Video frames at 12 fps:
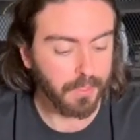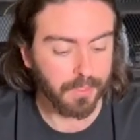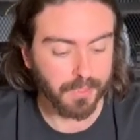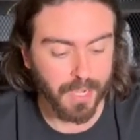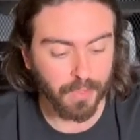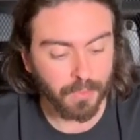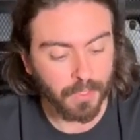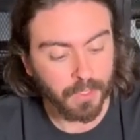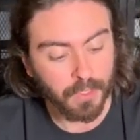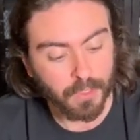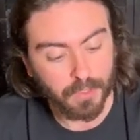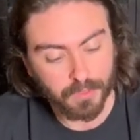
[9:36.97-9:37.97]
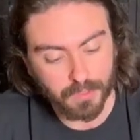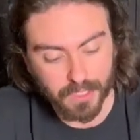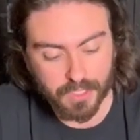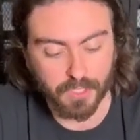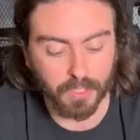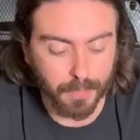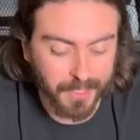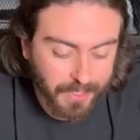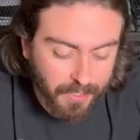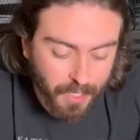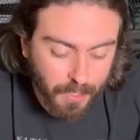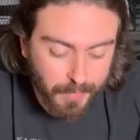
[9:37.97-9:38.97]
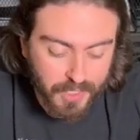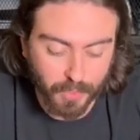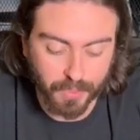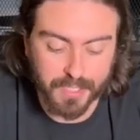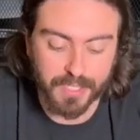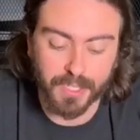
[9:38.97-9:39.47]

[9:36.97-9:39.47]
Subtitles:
Now, let's talk about the economy tokens.